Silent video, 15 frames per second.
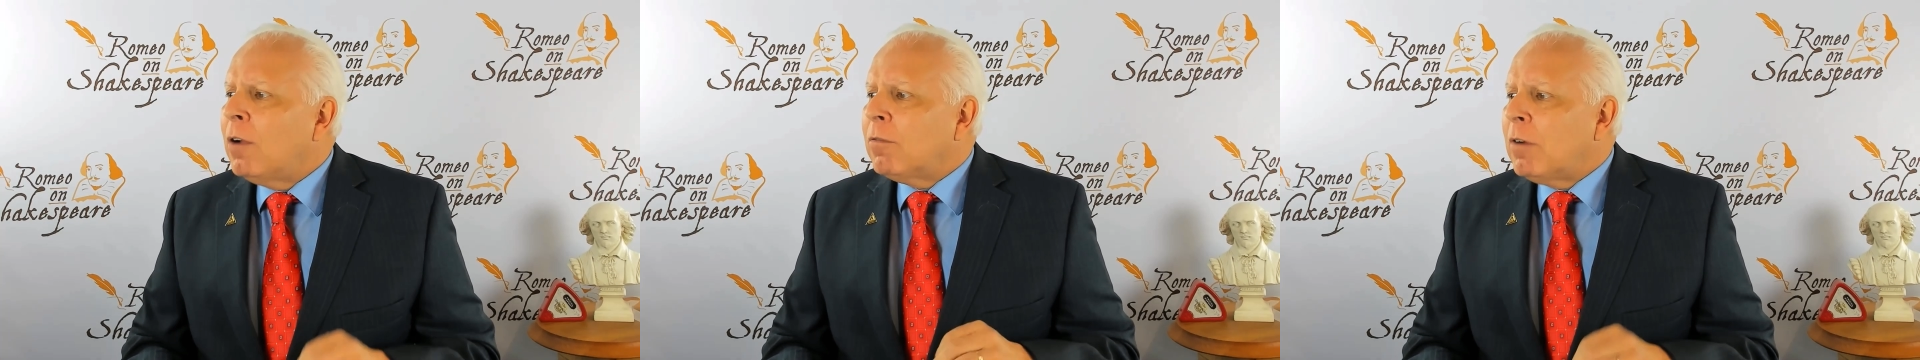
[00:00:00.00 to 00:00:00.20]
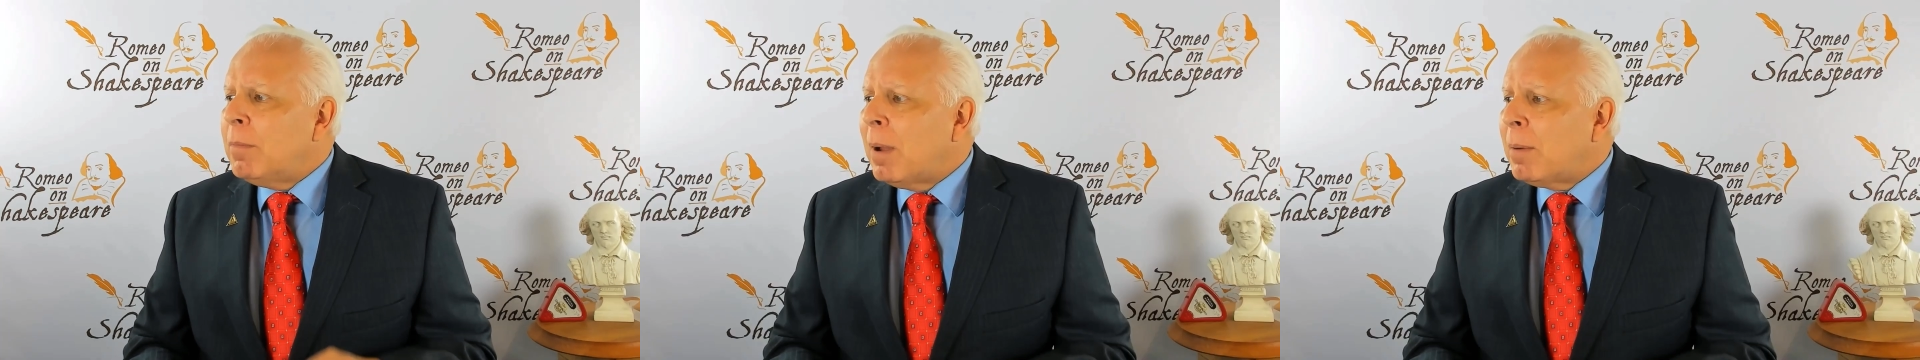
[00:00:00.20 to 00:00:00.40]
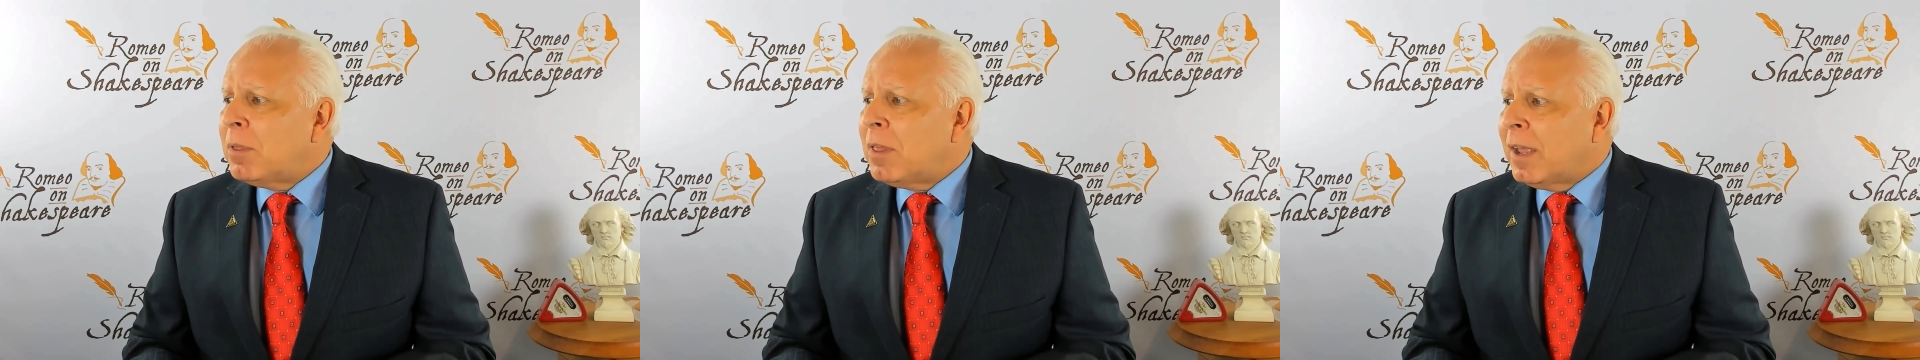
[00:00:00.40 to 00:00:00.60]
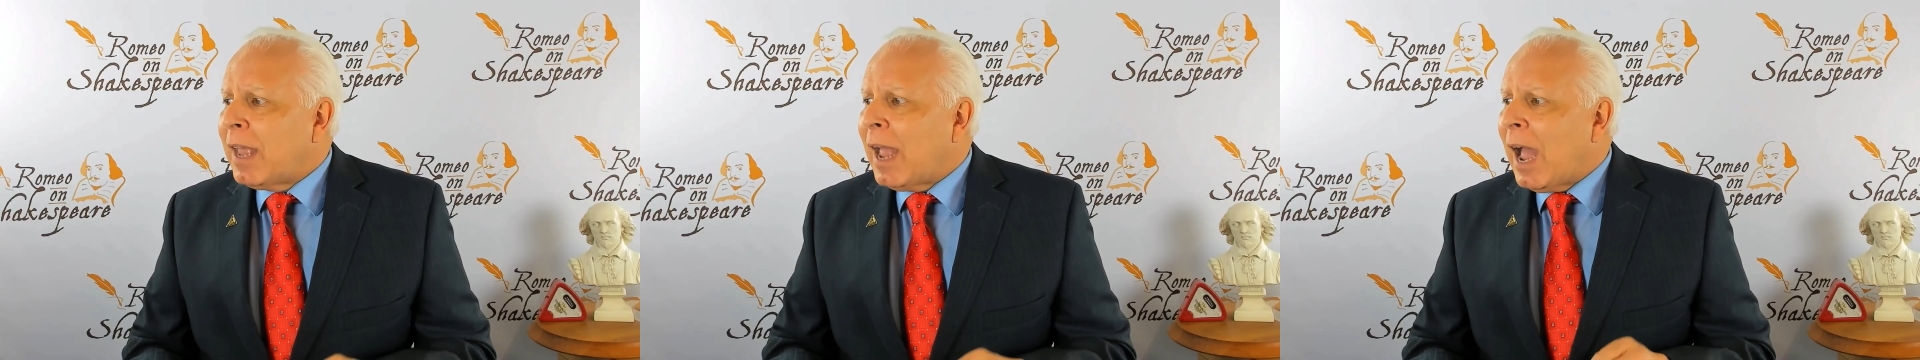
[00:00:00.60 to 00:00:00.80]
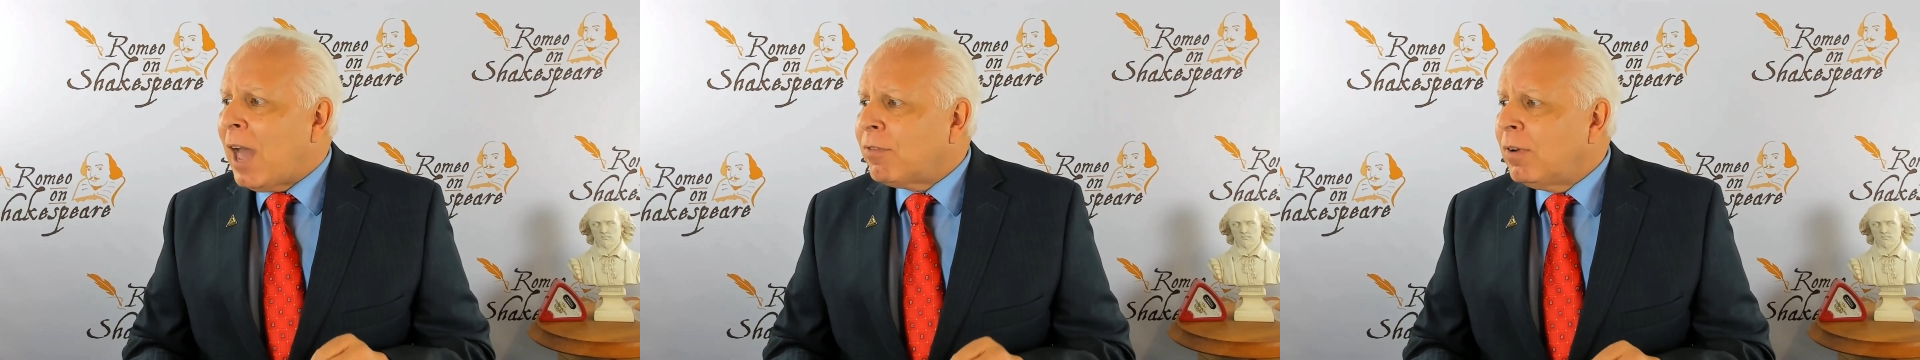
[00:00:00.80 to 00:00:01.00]
Remember that
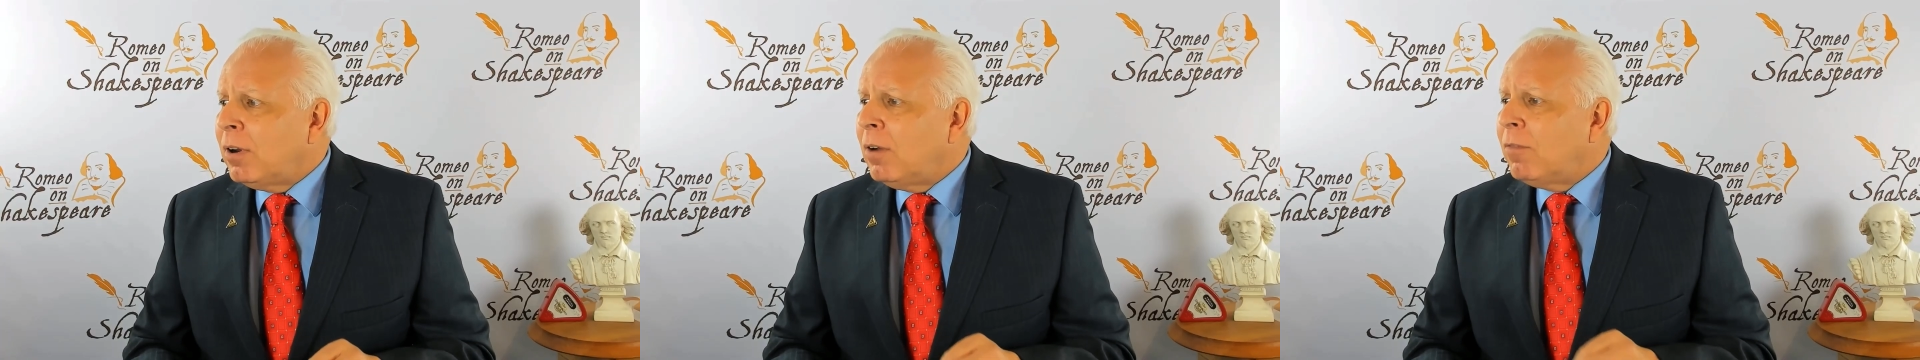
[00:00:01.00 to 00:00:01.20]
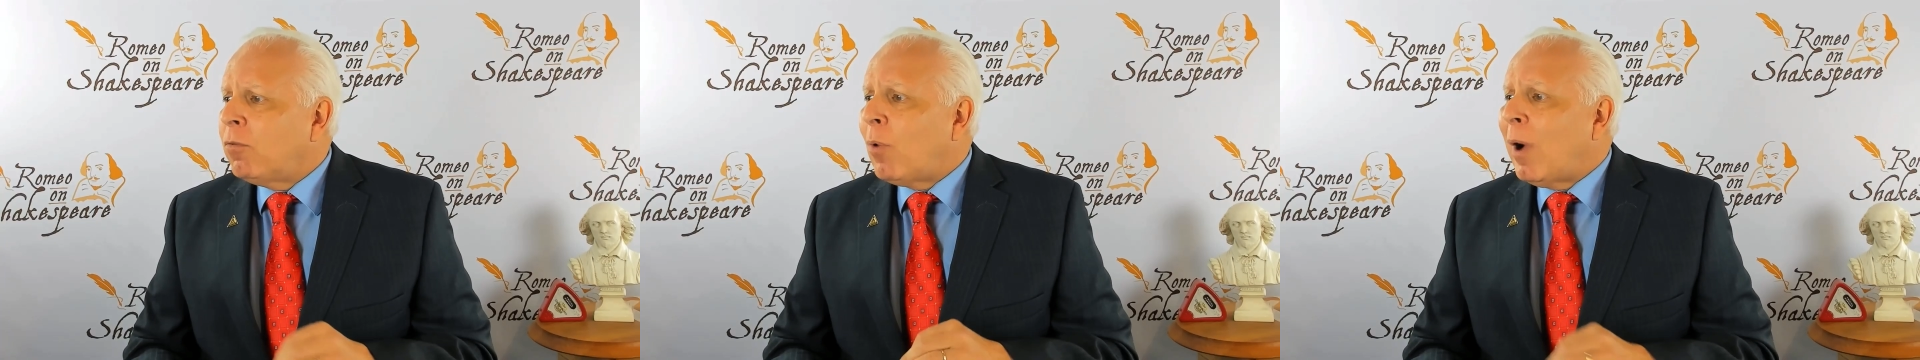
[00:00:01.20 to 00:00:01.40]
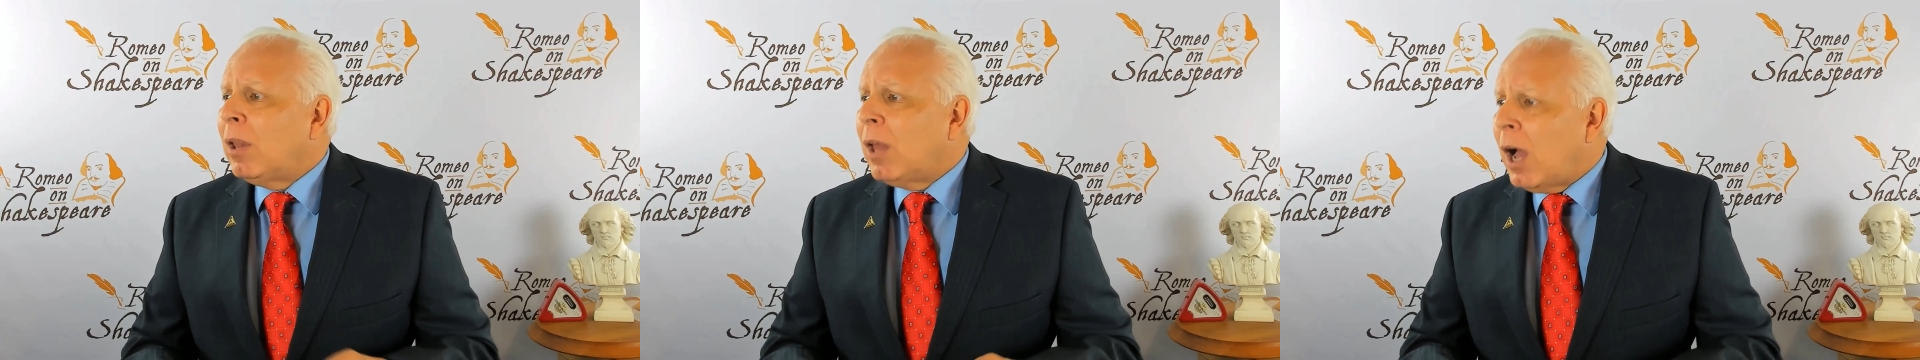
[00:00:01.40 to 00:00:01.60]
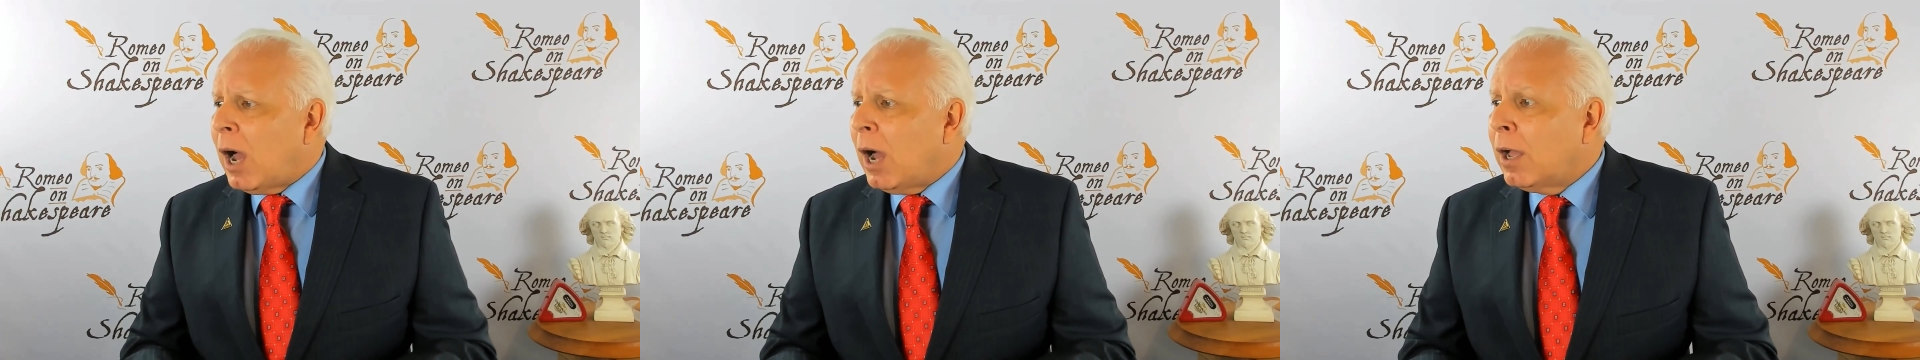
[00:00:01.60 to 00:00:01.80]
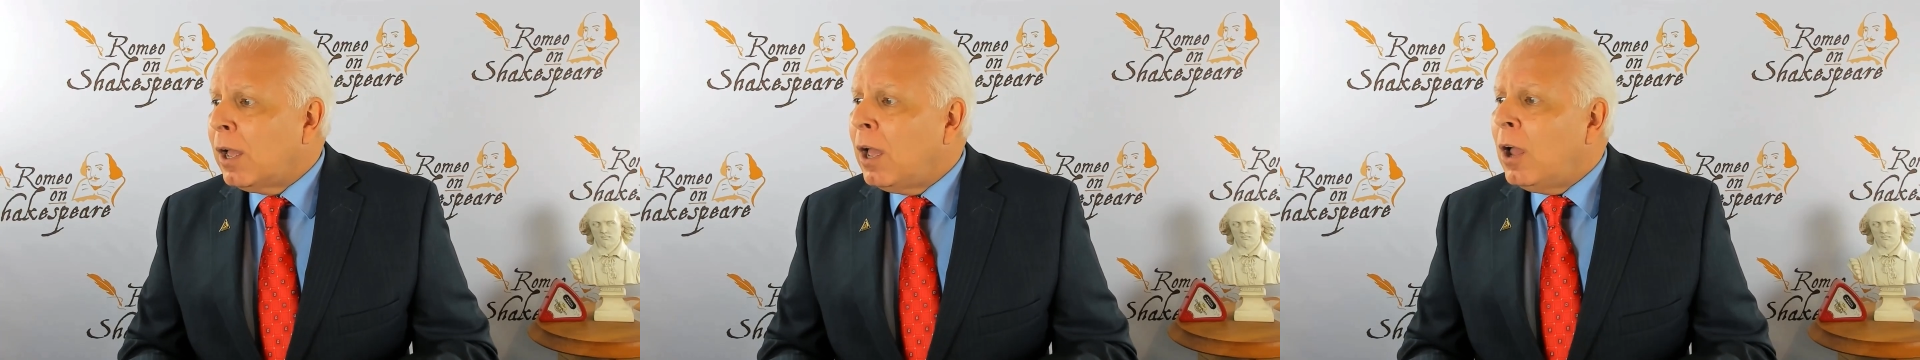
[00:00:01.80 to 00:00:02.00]
Catherine of
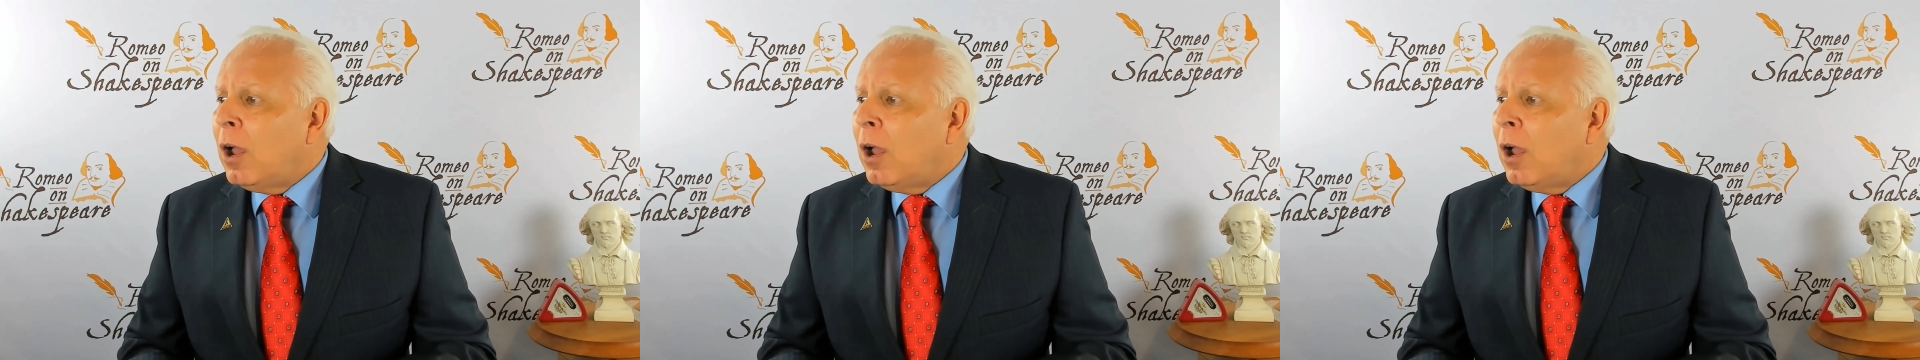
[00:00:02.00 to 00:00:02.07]
Valois